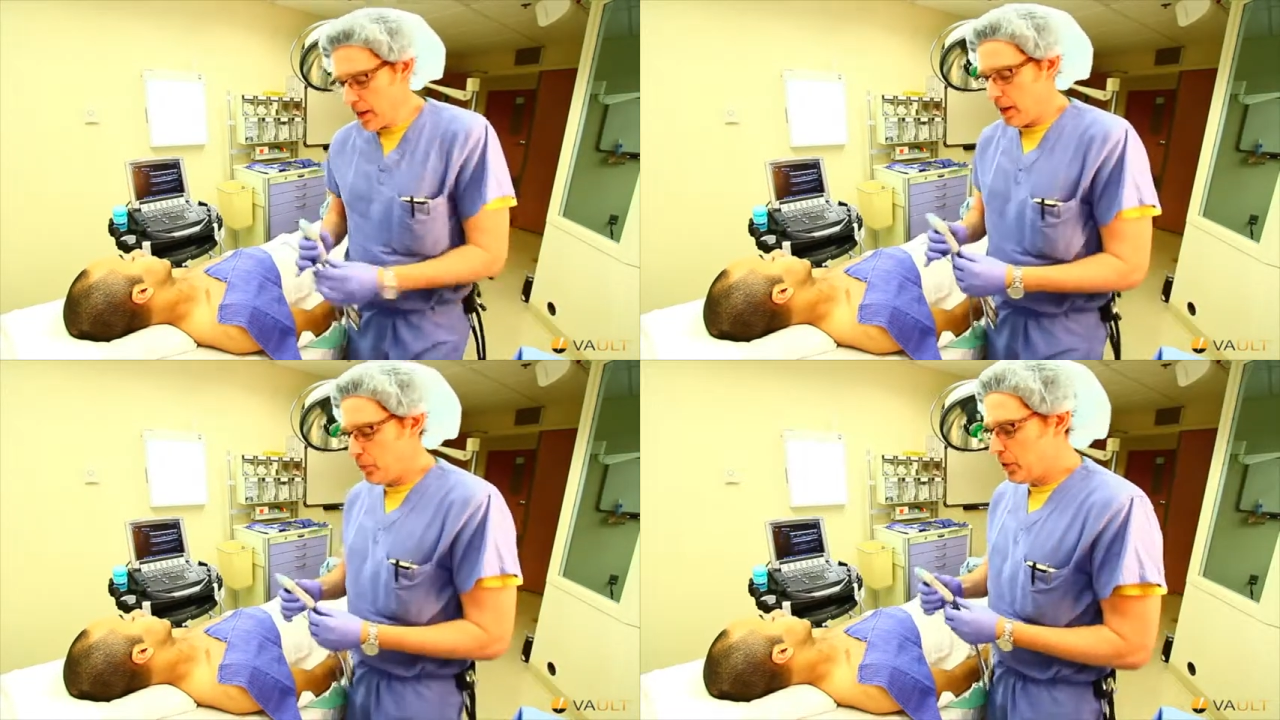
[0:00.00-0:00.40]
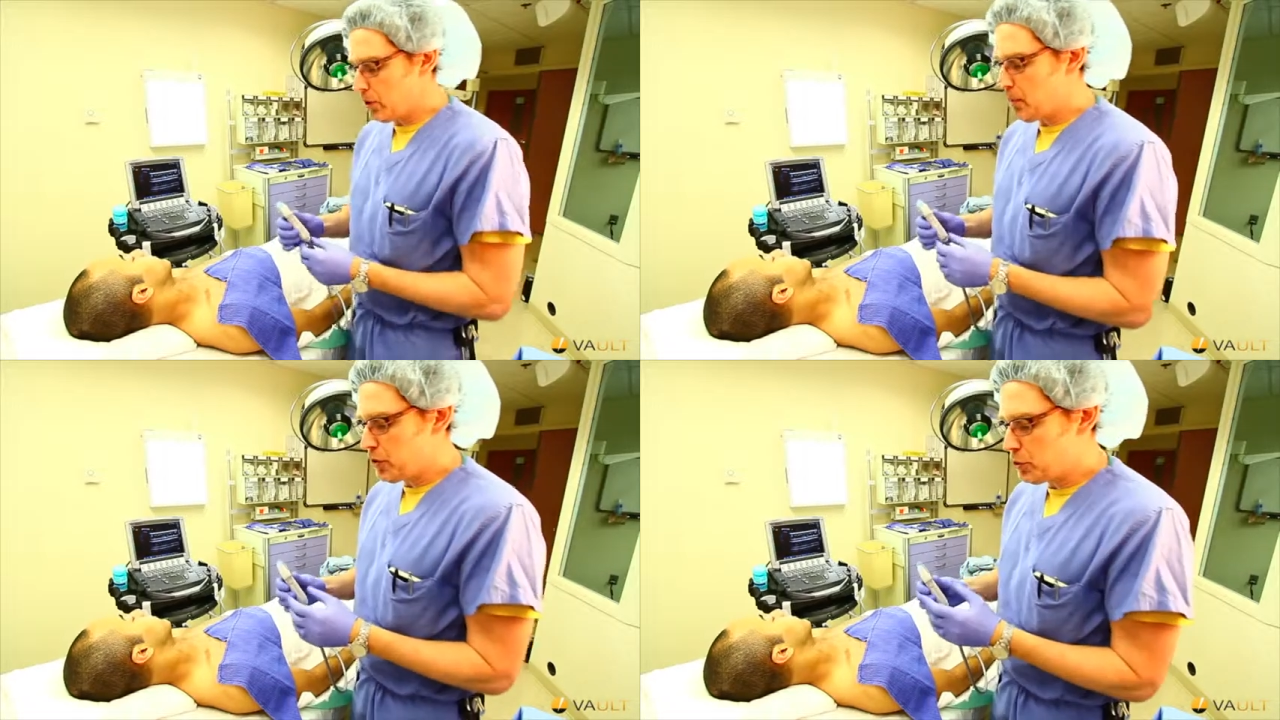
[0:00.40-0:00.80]
And we're going
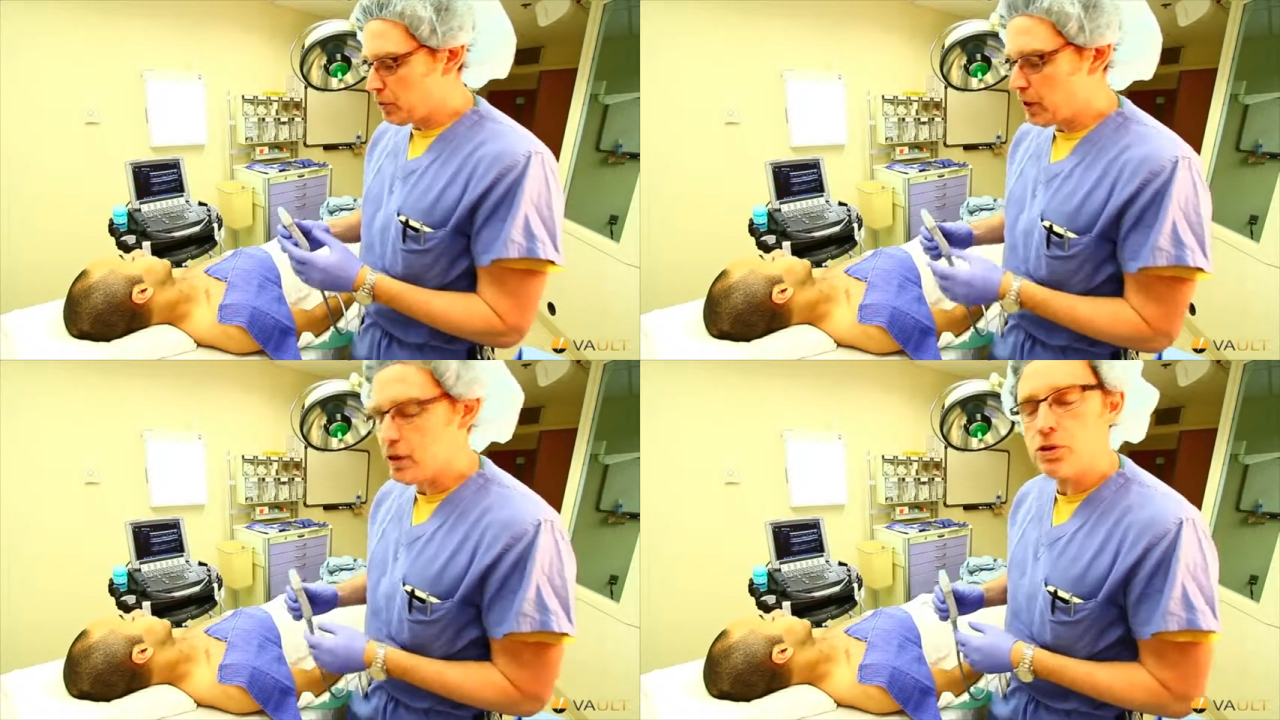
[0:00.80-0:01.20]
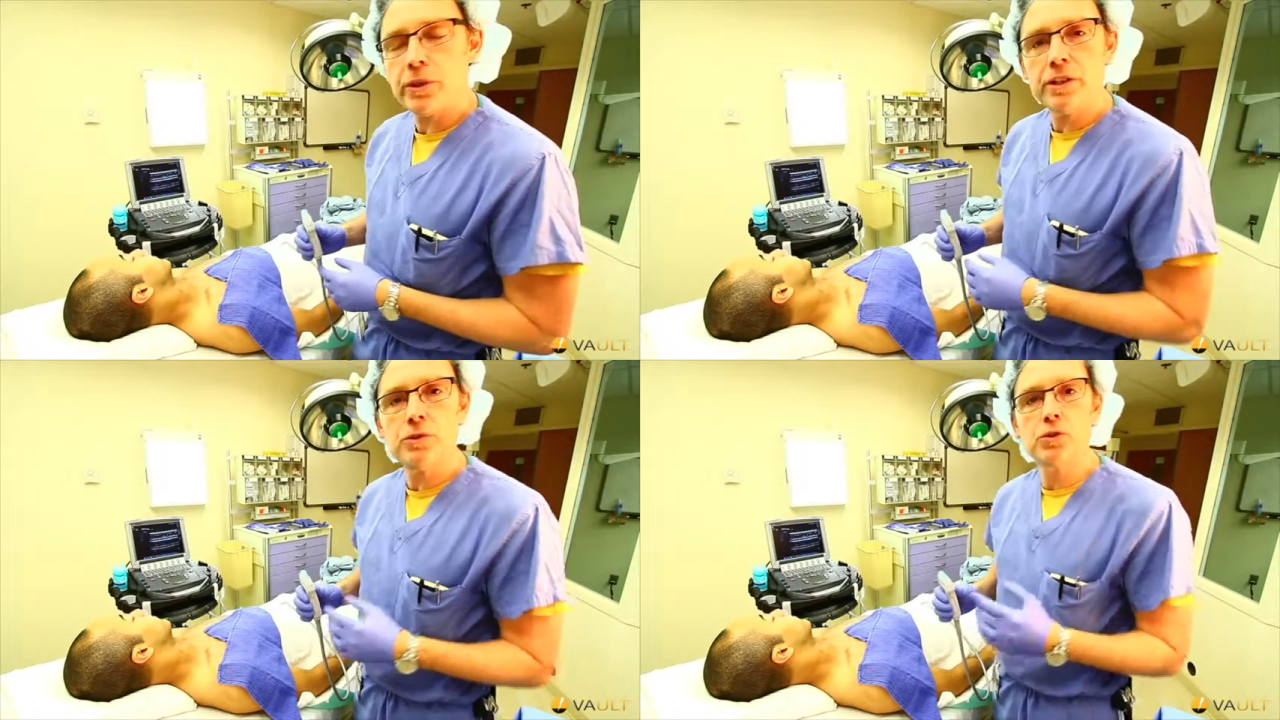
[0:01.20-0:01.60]
to make sure that the
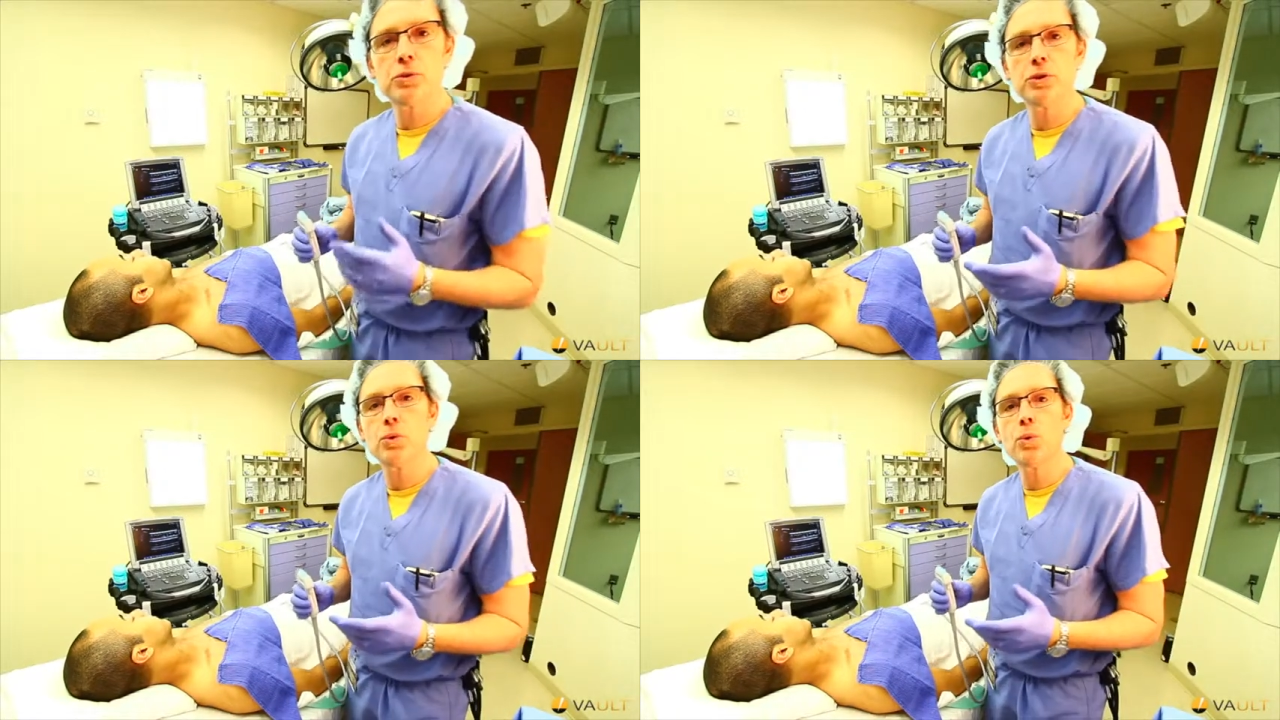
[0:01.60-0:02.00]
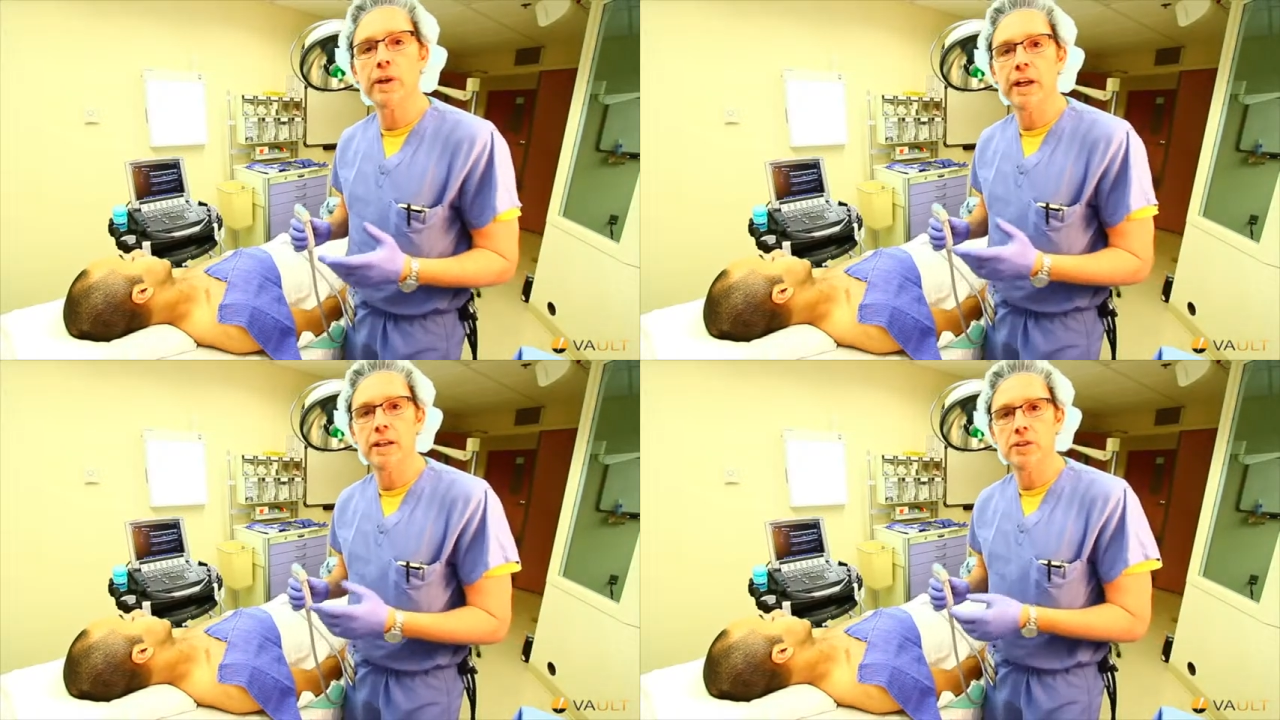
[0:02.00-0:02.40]
transducer is
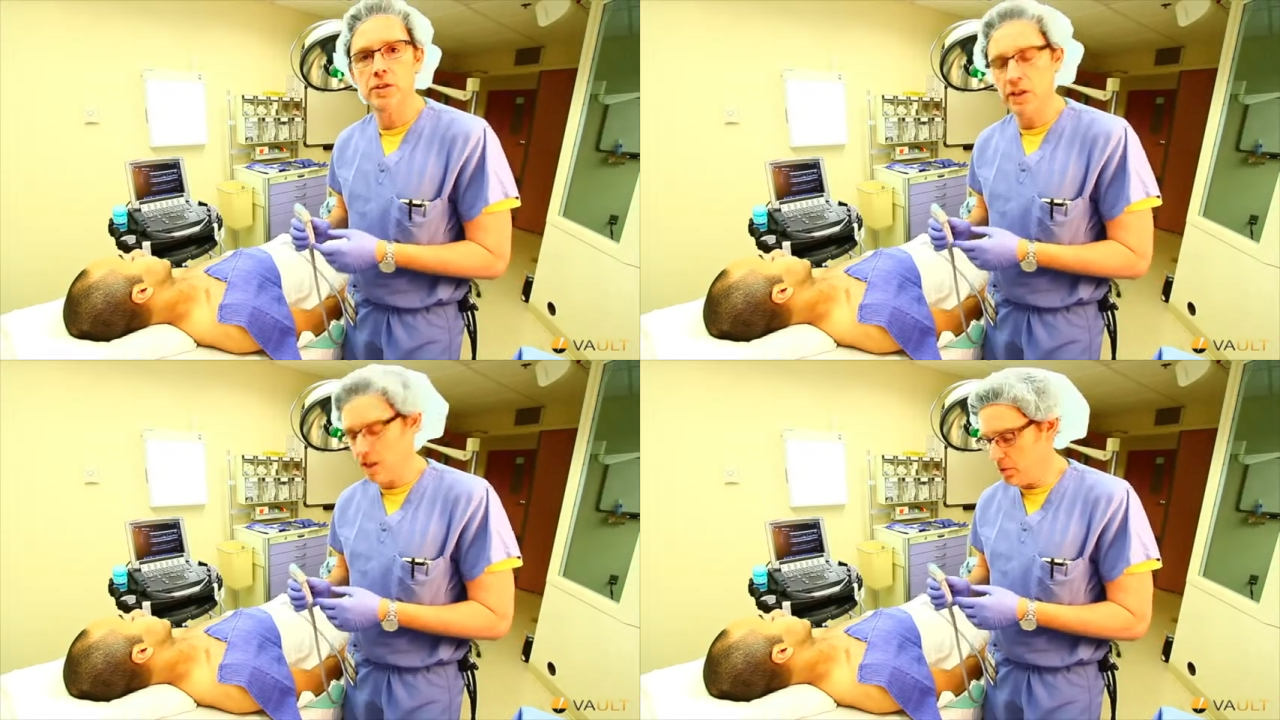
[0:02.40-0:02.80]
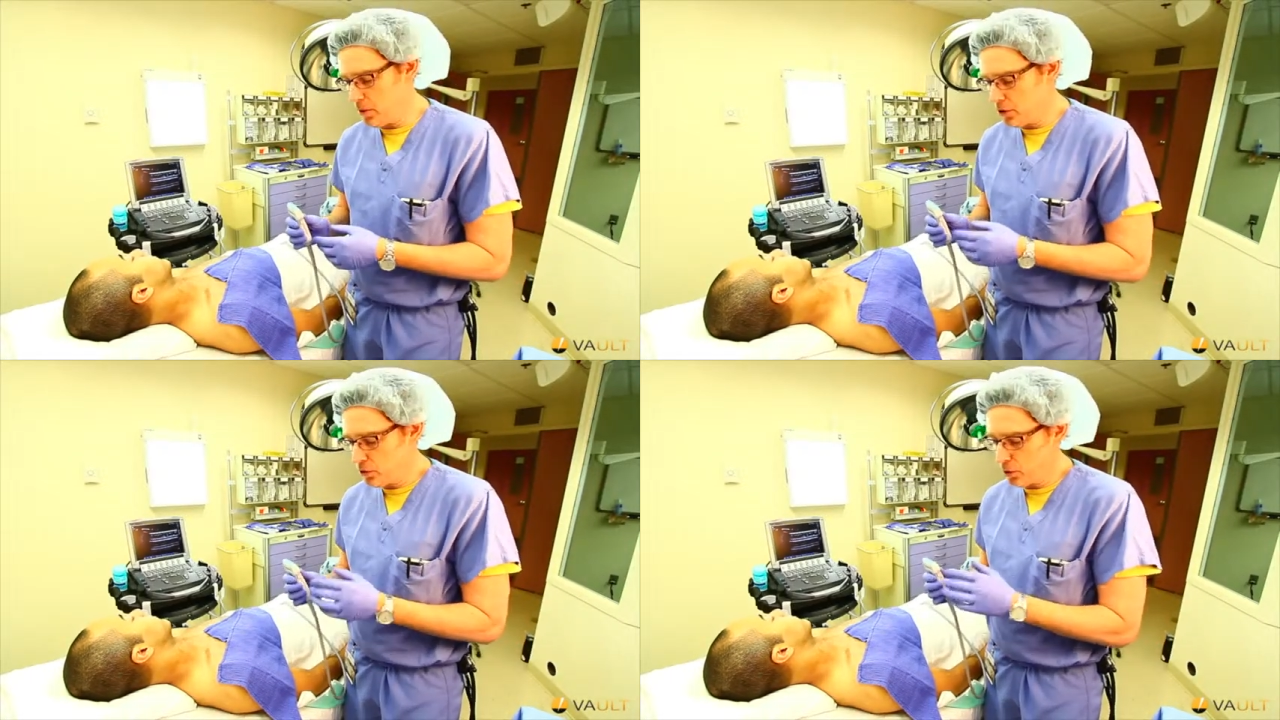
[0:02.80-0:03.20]
oriented to the image.